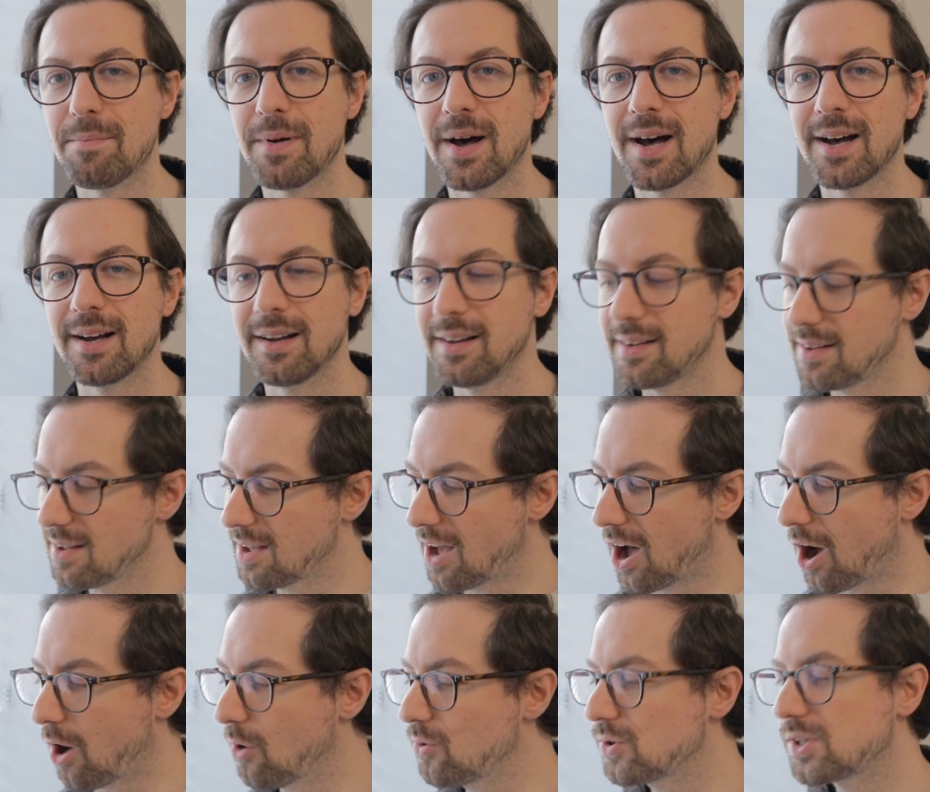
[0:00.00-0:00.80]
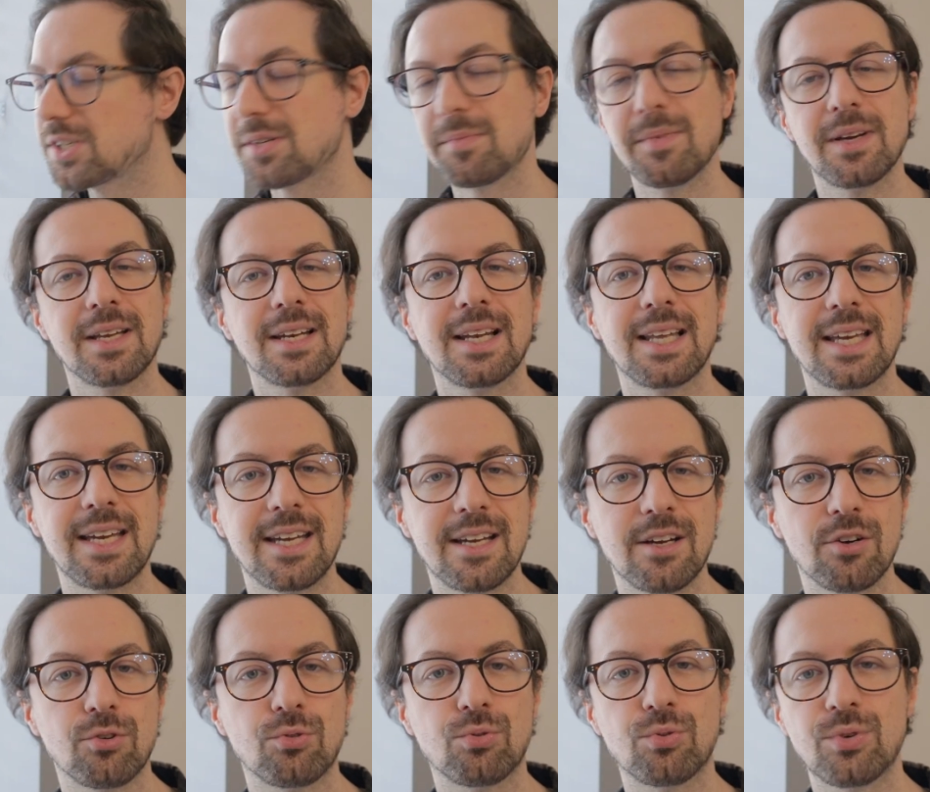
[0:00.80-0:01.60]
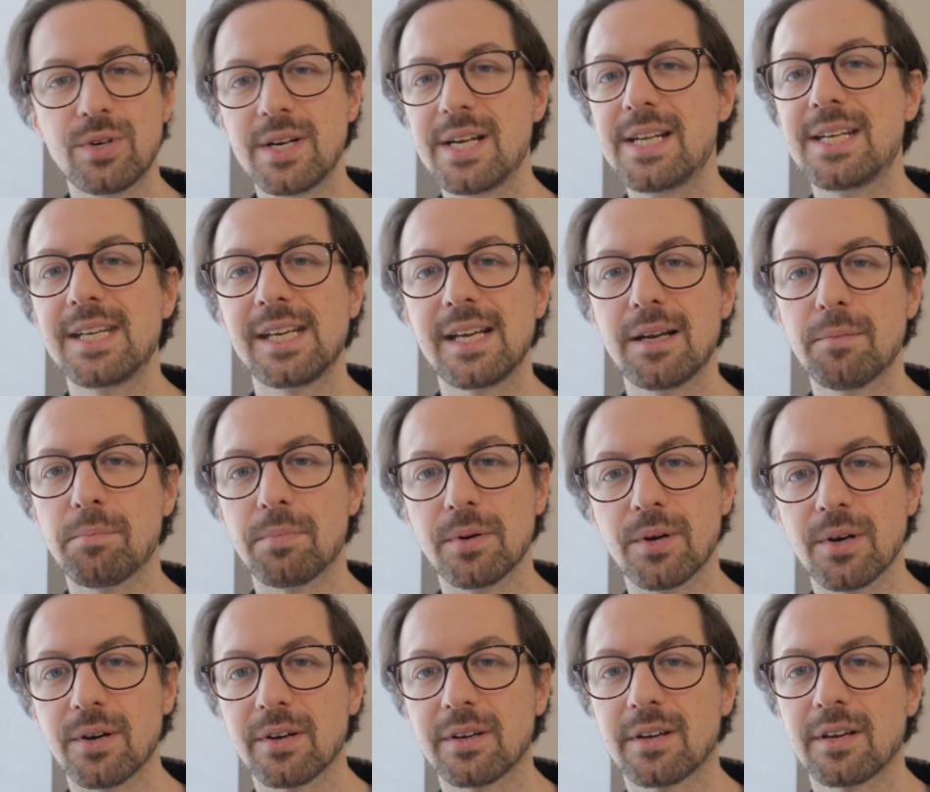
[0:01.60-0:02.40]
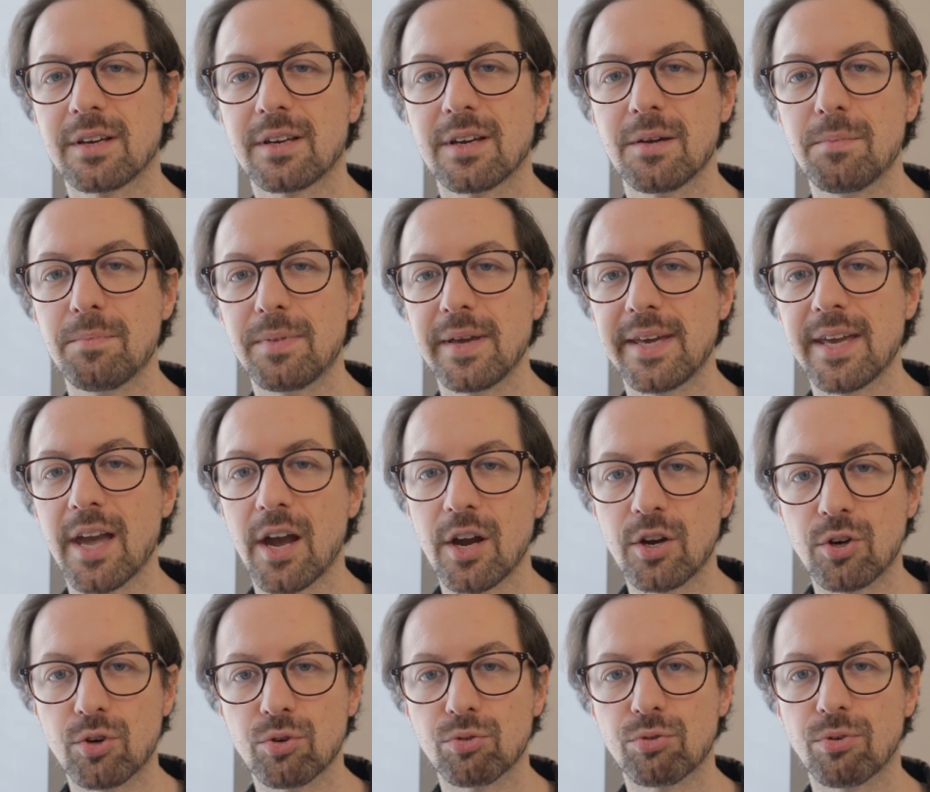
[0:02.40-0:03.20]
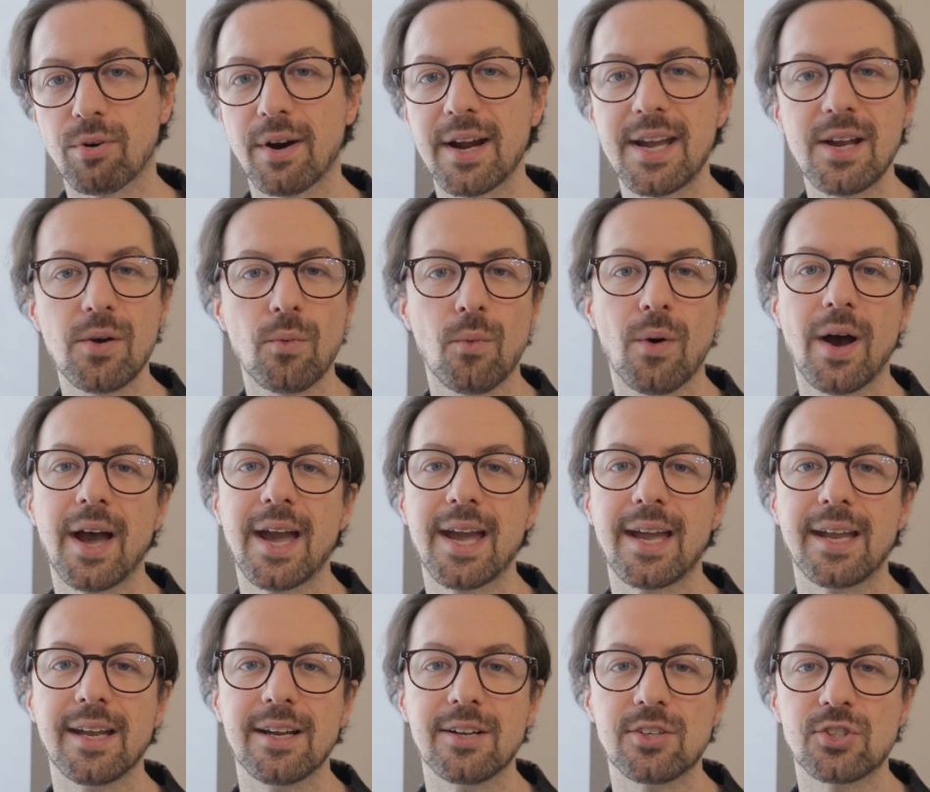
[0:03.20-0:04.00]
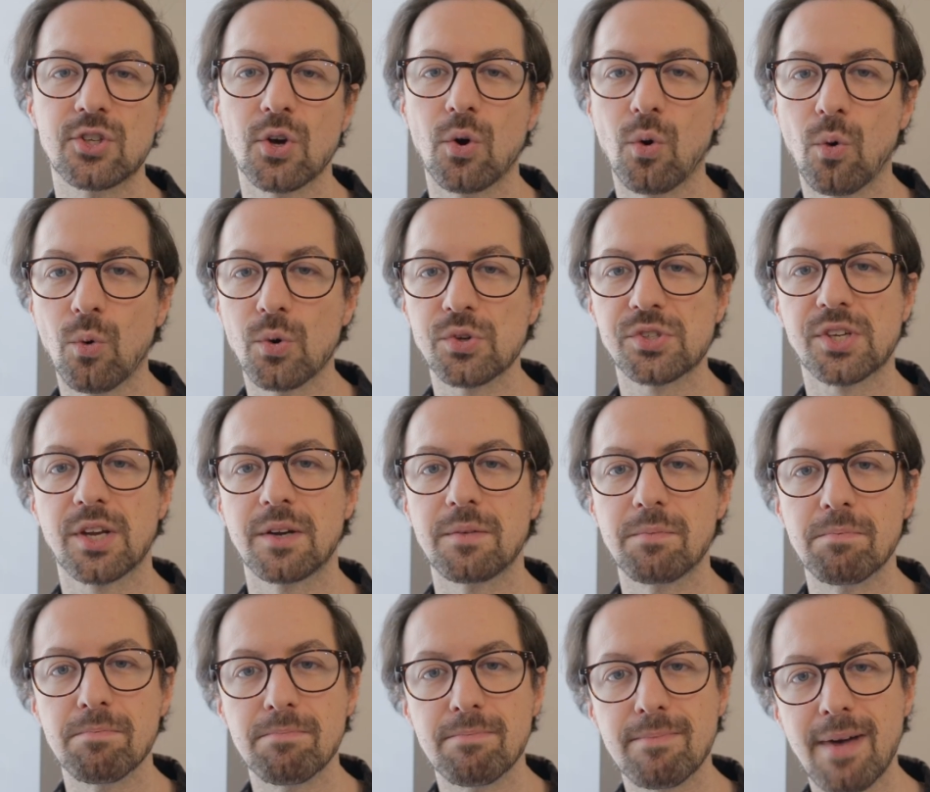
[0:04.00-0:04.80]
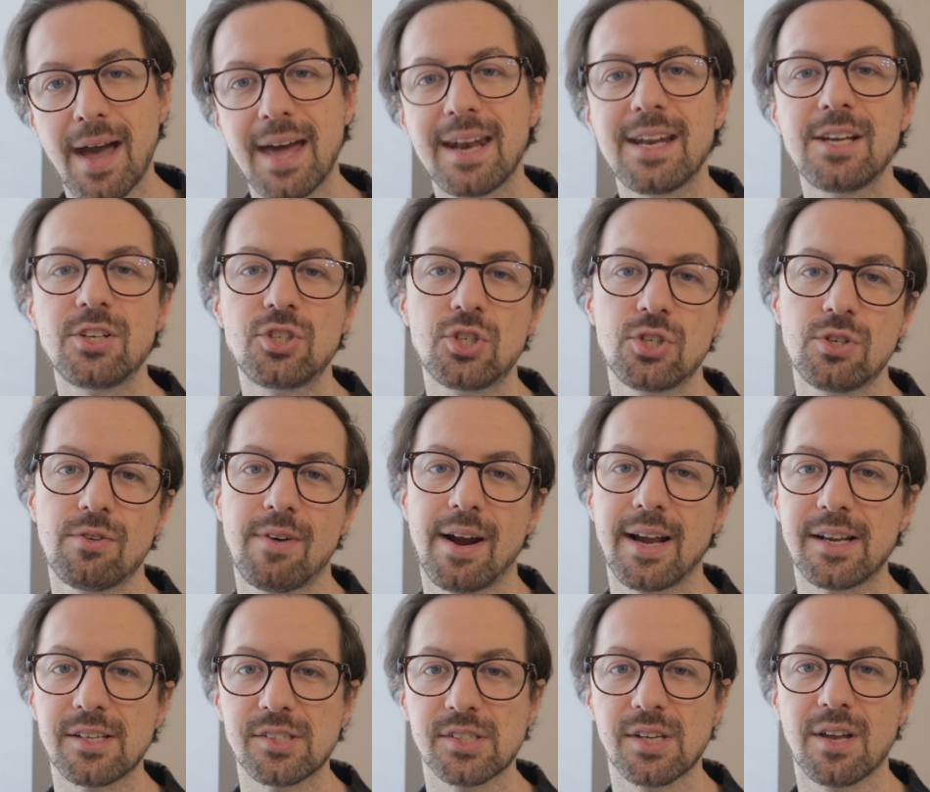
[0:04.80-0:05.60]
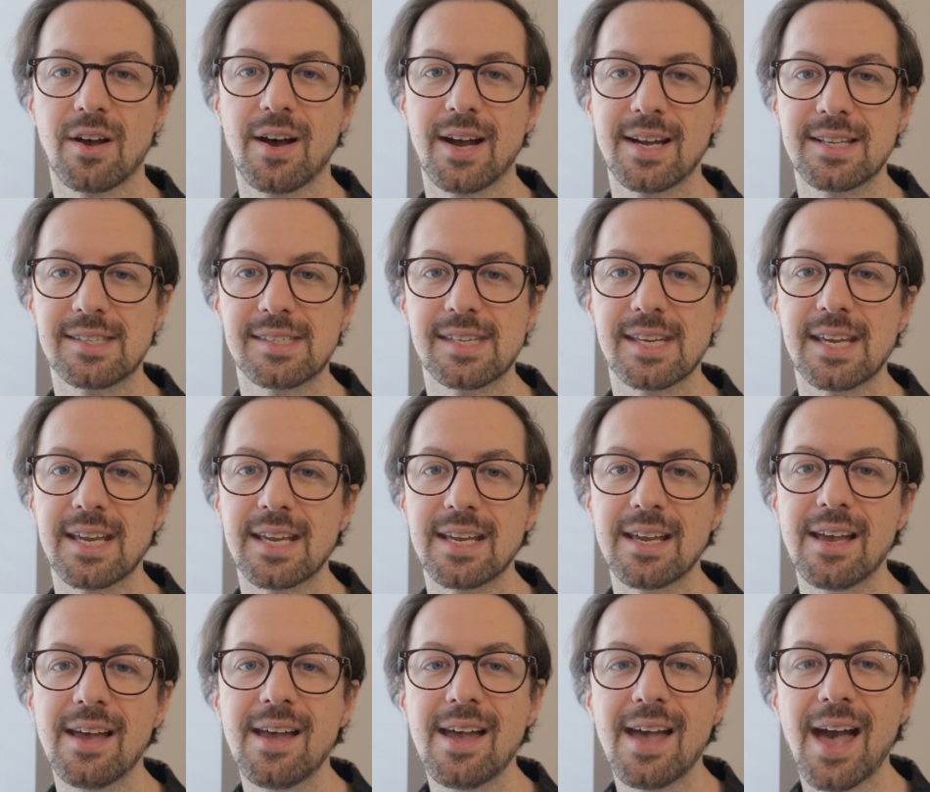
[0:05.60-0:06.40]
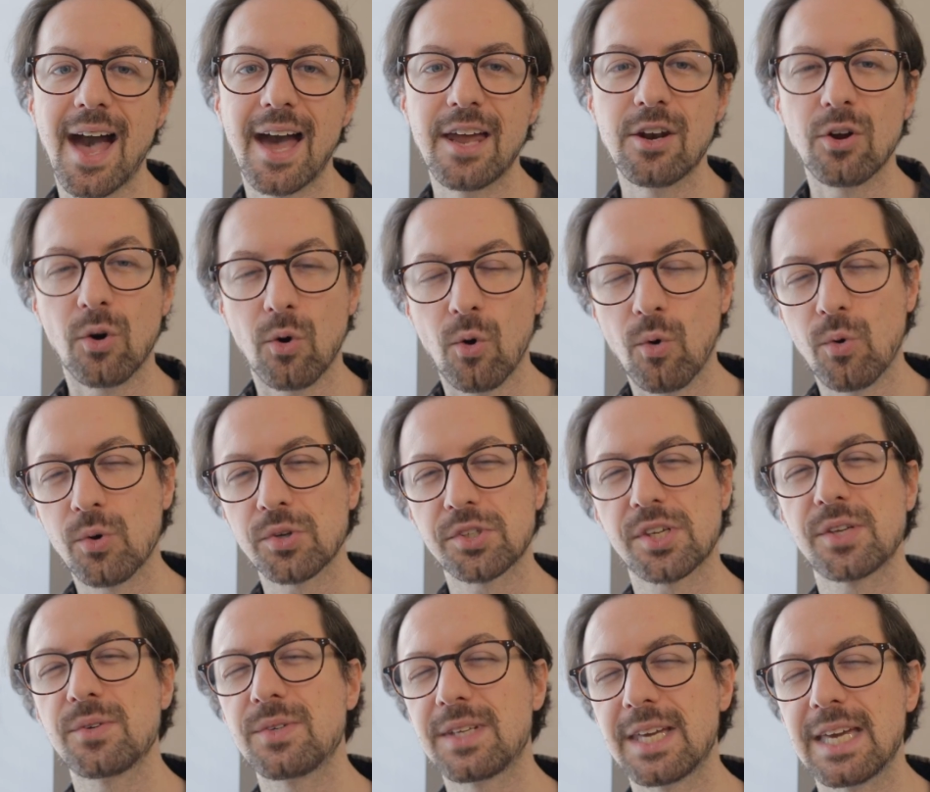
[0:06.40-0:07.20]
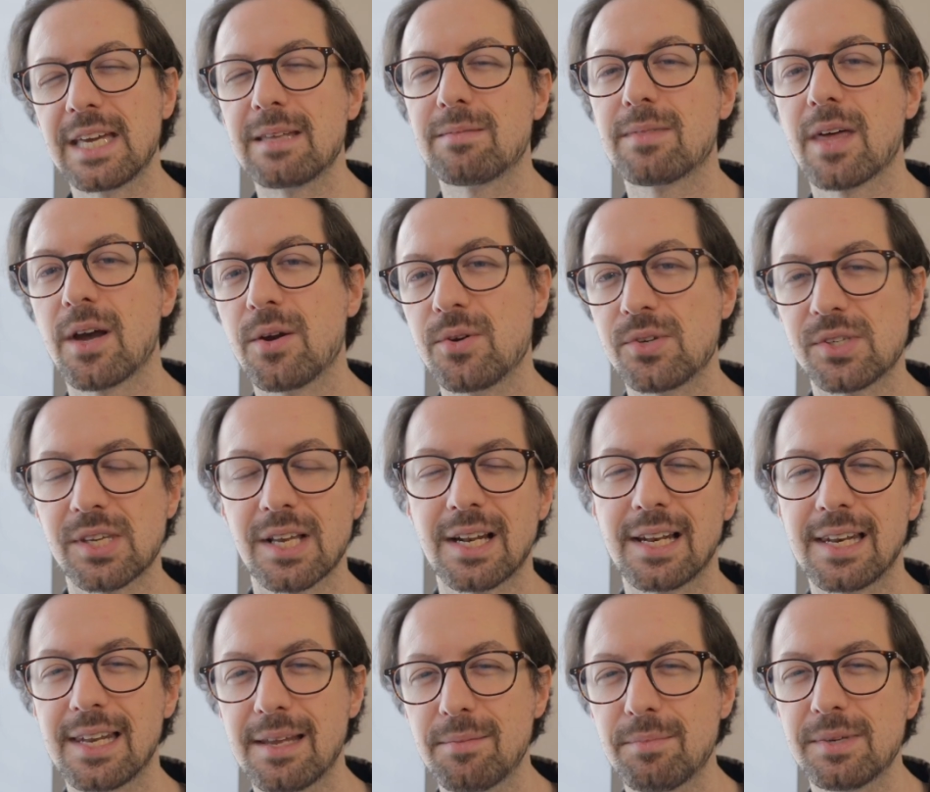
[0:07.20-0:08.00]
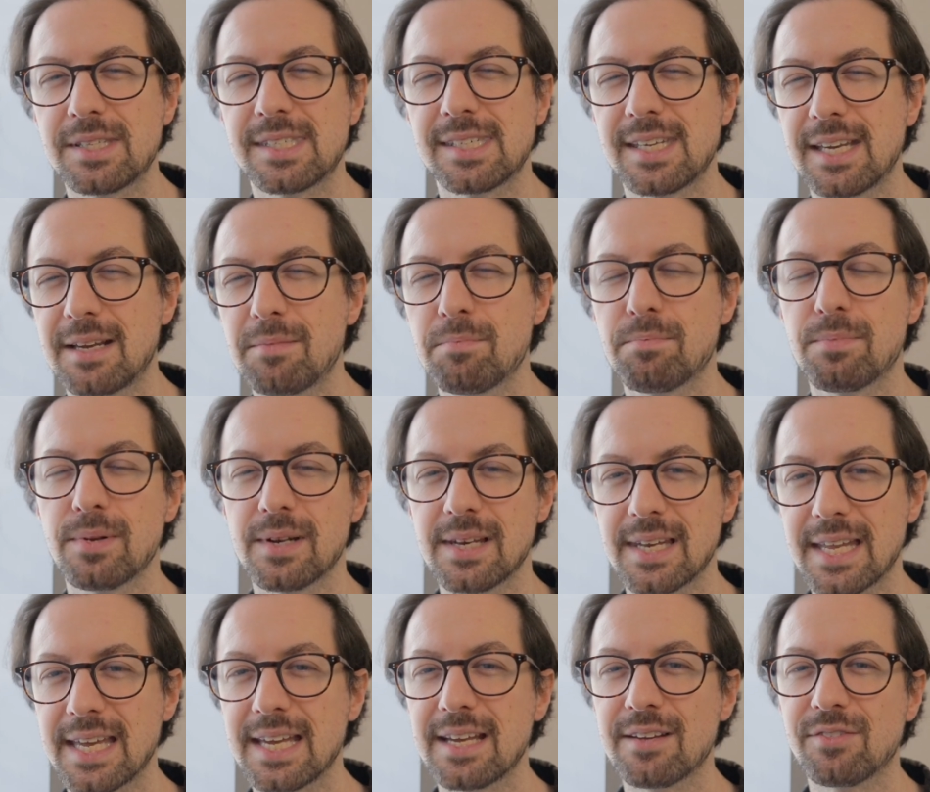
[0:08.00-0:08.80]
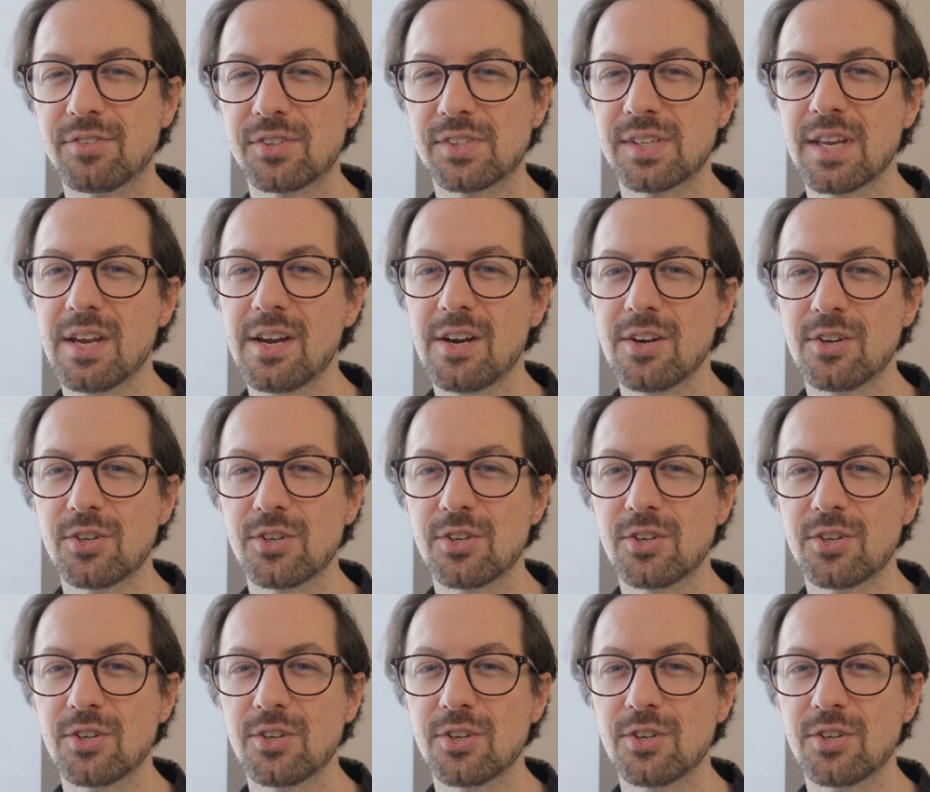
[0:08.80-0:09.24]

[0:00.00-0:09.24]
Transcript: But Ultimately, reading a book can be a great way to also manage your anxiety and also keep those limiting beliefs